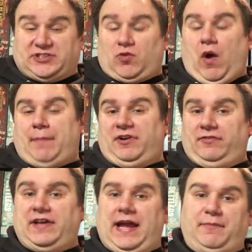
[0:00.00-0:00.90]
it's a
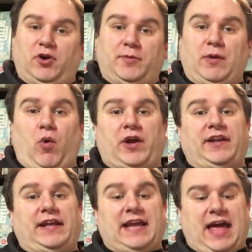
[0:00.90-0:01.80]
cooperative game, you're going to be
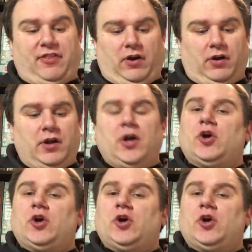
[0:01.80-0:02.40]
working together